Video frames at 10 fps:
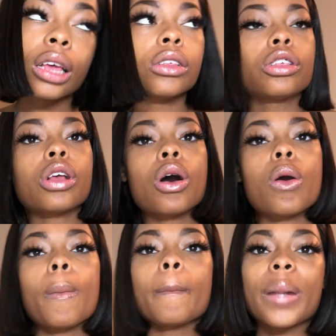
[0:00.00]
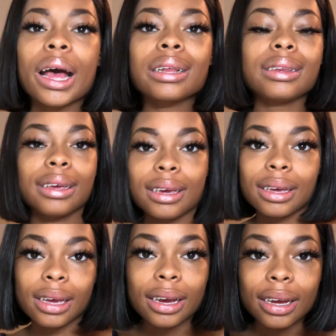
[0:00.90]
So my
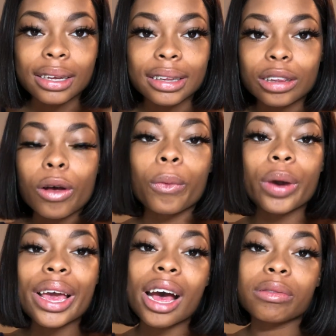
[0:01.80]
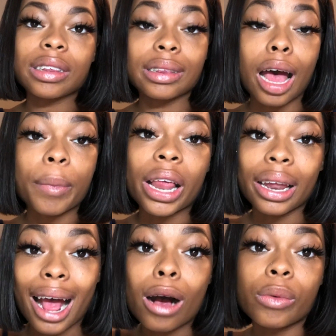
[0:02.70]
thing is, we have to stop
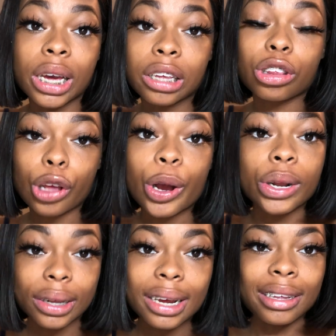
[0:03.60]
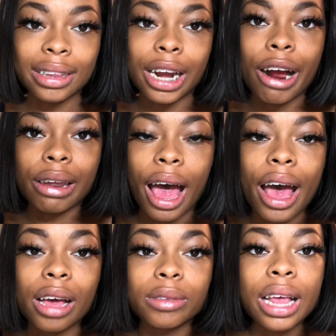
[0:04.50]
allowing certain things in our
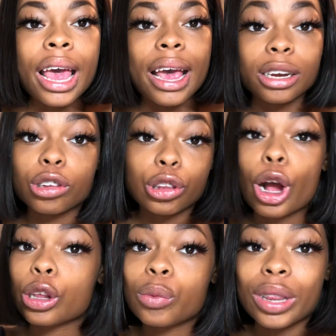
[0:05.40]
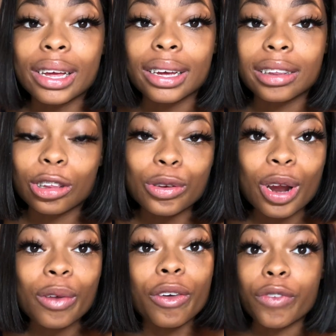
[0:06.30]
lives. And it starts with us.
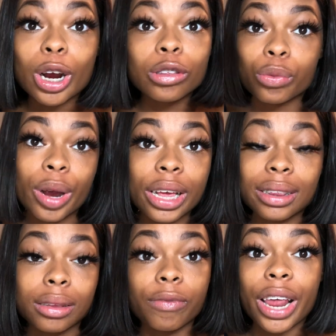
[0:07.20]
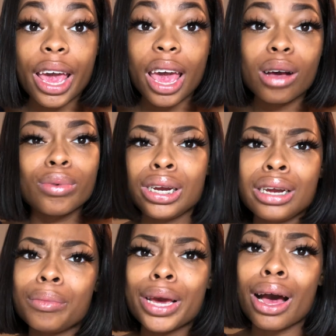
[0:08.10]
The first red flag, we
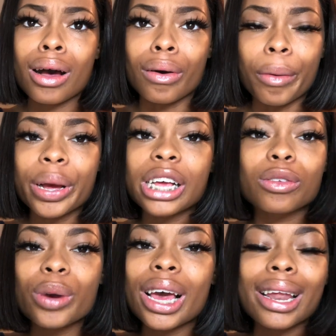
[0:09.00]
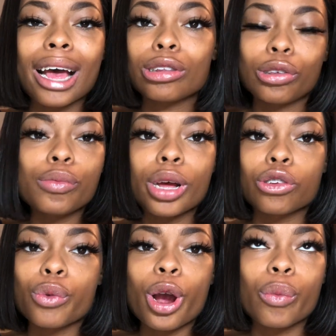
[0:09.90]
need to be gone, because we allow too much.
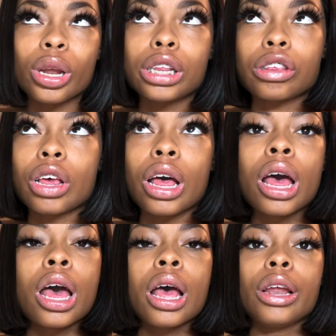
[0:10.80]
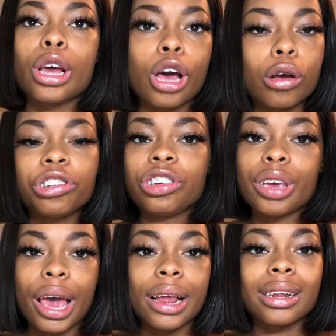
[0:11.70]
We are willing to
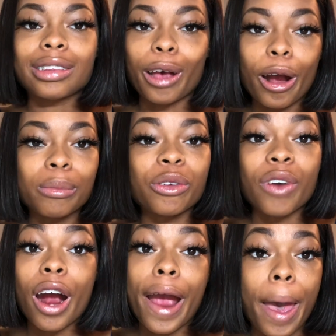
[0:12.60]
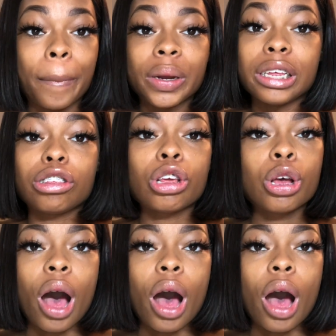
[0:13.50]
negotiate the terms of our happiness